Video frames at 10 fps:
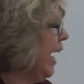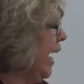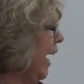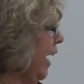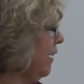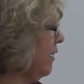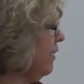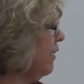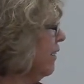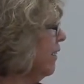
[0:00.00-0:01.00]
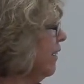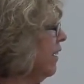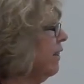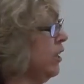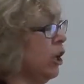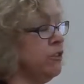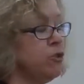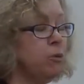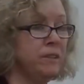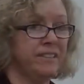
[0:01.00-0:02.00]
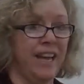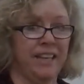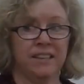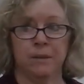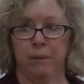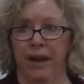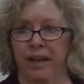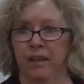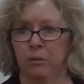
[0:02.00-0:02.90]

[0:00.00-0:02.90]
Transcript: And then our school decided to buy it.